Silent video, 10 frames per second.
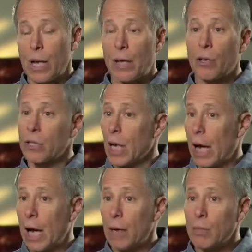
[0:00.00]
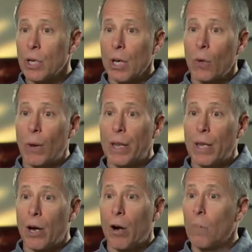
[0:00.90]
Now, there are times when
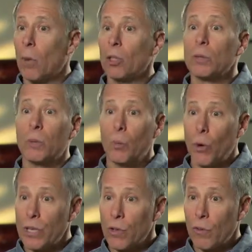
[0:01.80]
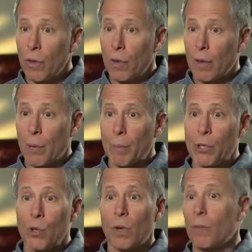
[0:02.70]
there are multiple points of view, and there might be
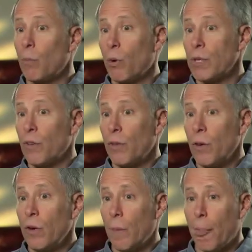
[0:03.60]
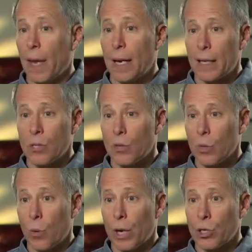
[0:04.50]
two different points of view in answer to
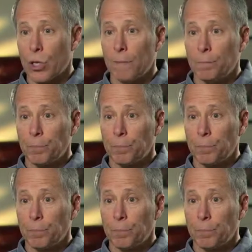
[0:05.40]
a question,